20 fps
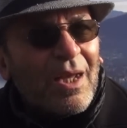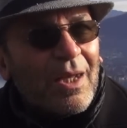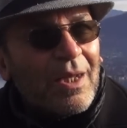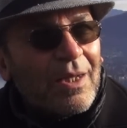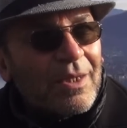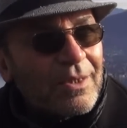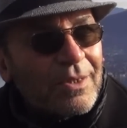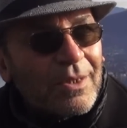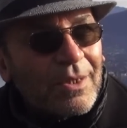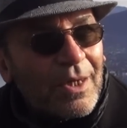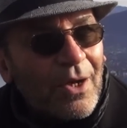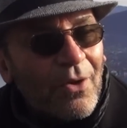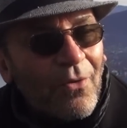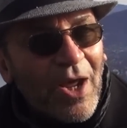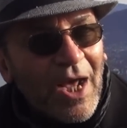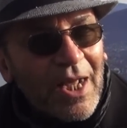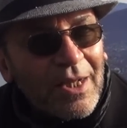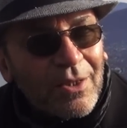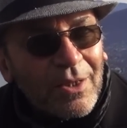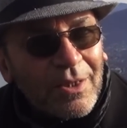is the
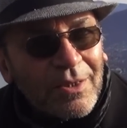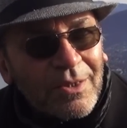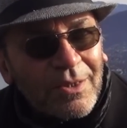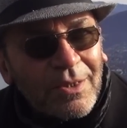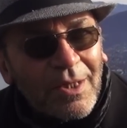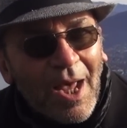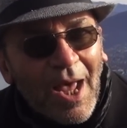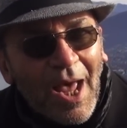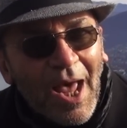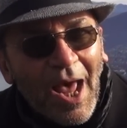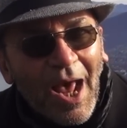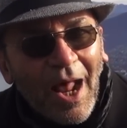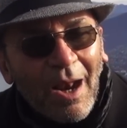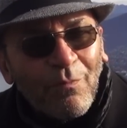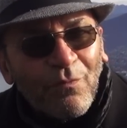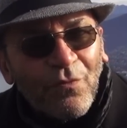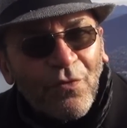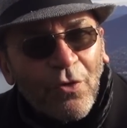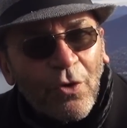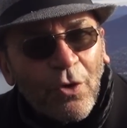greatest
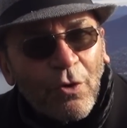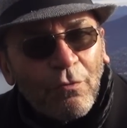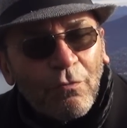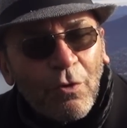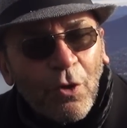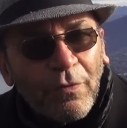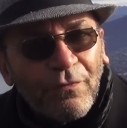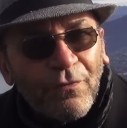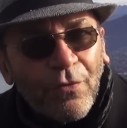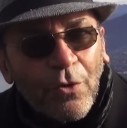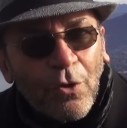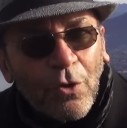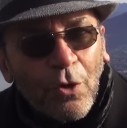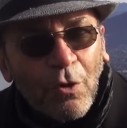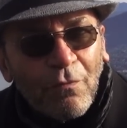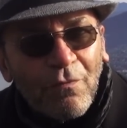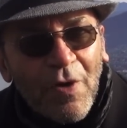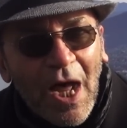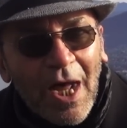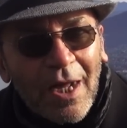help for
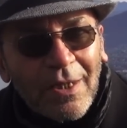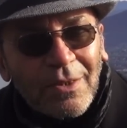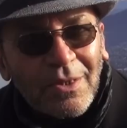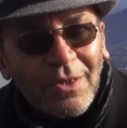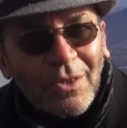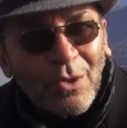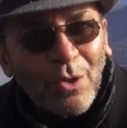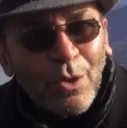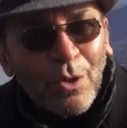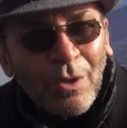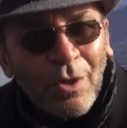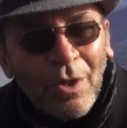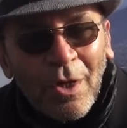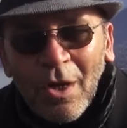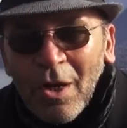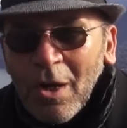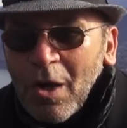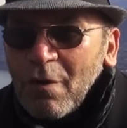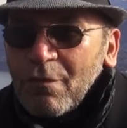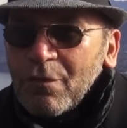all of us.
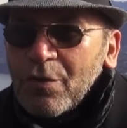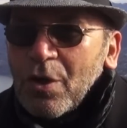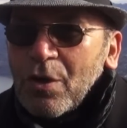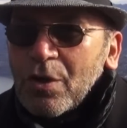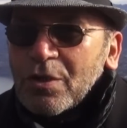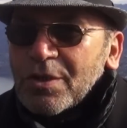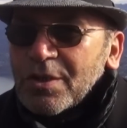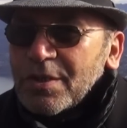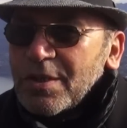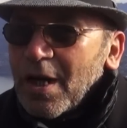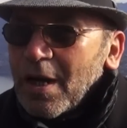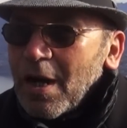Of course,